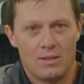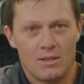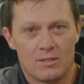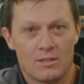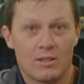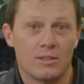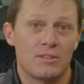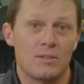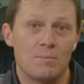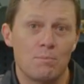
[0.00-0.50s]

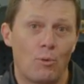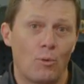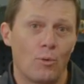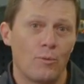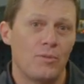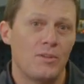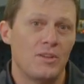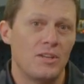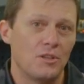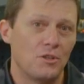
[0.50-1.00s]
So it's
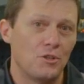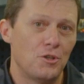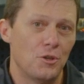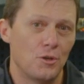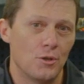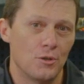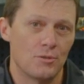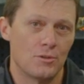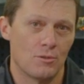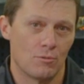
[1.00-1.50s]
important that you
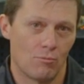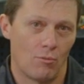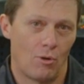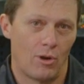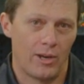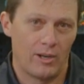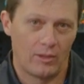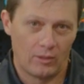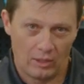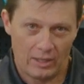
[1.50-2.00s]
choose the
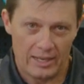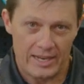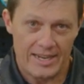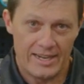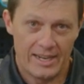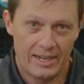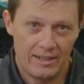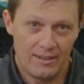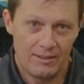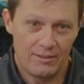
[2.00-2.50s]
right
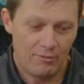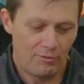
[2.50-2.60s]
leader